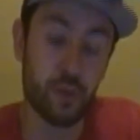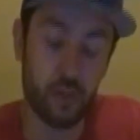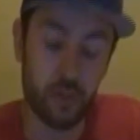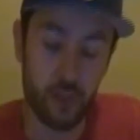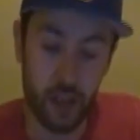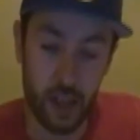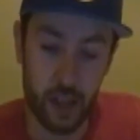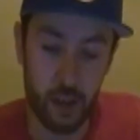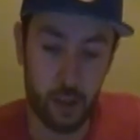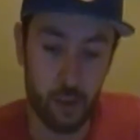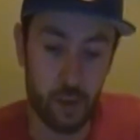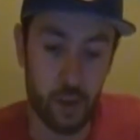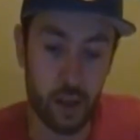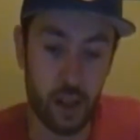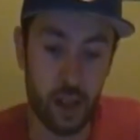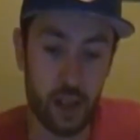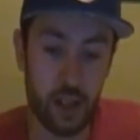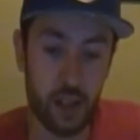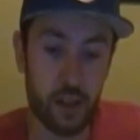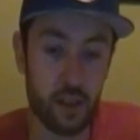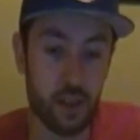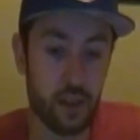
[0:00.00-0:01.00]
later
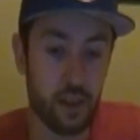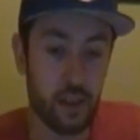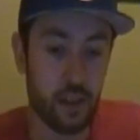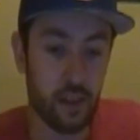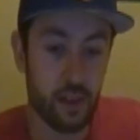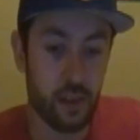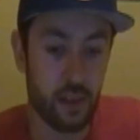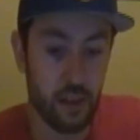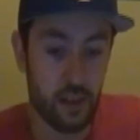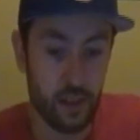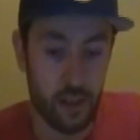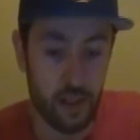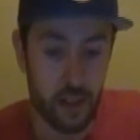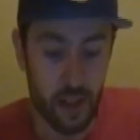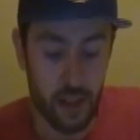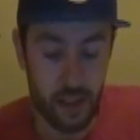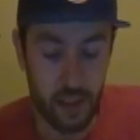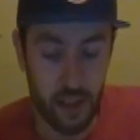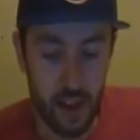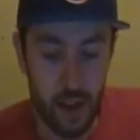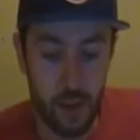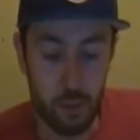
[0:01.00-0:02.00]
on
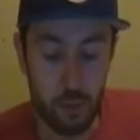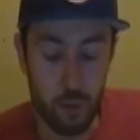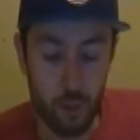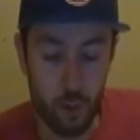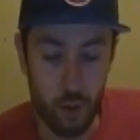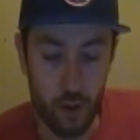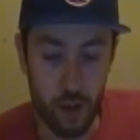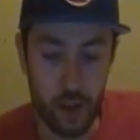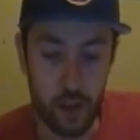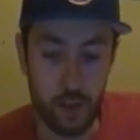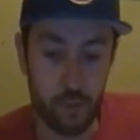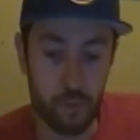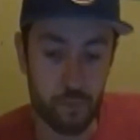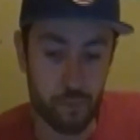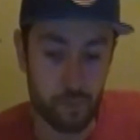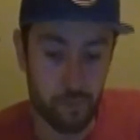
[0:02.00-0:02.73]
at that point.